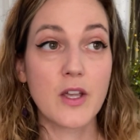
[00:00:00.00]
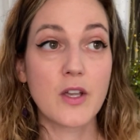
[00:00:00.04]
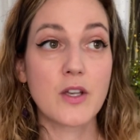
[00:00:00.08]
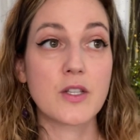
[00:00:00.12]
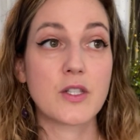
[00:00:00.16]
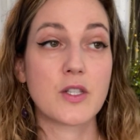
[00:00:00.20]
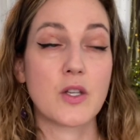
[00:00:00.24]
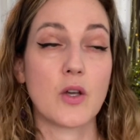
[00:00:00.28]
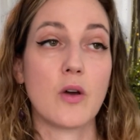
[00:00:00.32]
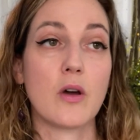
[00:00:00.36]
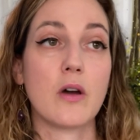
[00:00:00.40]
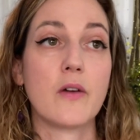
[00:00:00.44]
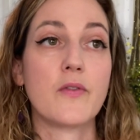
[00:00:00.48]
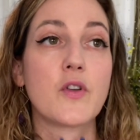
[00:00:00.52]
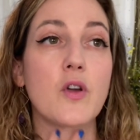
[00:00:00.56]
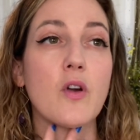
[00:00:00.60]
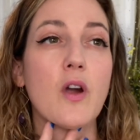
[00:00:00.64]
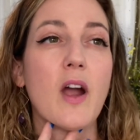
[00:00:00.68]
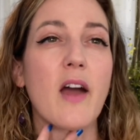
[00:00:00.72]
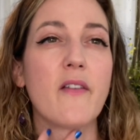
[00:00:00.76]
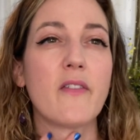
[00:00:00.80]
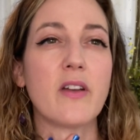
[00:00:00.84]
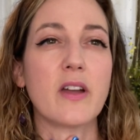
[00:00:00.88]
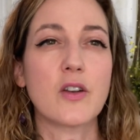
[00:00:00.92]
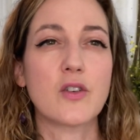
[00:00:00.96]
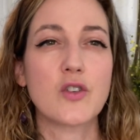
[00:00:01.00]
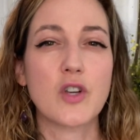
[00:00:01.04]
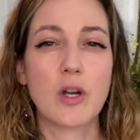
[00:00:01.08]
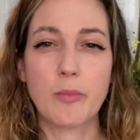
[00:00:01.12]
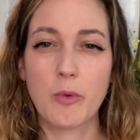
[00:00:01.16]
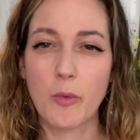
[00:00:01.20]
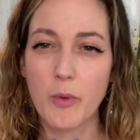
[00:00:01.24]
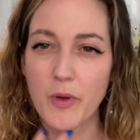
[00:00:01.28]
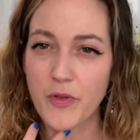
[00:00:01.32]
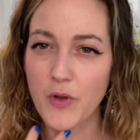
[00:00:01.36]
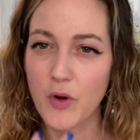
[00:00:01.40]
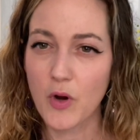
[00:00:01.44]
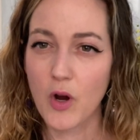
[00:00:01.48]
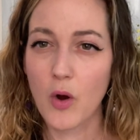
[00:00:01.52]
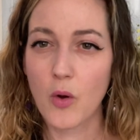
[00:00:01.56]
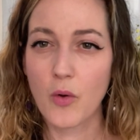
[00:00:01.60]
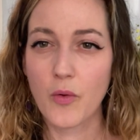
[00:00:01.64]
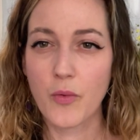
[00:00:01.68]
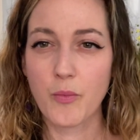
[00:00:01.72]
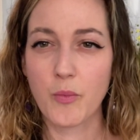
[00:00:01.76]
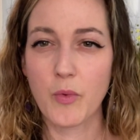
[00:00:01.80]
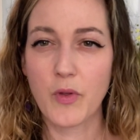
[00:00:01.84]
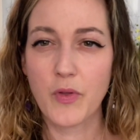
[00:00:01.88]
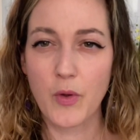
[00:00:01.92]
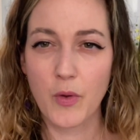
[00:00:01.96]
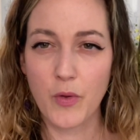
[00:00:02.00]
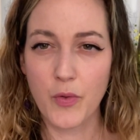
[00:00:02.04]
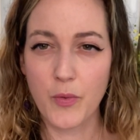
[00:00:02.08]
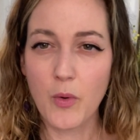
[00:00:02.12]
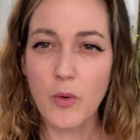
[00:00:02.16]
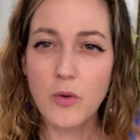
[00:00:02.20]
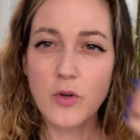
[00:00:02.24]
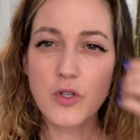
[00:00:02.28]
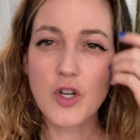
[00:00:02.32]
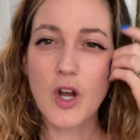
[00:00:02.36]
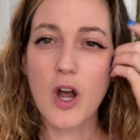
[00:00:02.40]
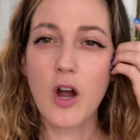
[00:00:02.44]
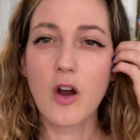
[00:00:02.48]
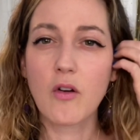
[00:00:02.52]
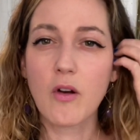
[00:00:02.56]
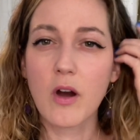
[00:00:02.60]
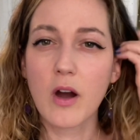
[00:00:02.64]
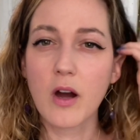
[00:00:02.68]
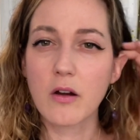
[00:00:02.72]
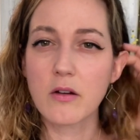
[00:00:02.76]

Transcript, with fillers: So if you're having trouble with your throat chakra,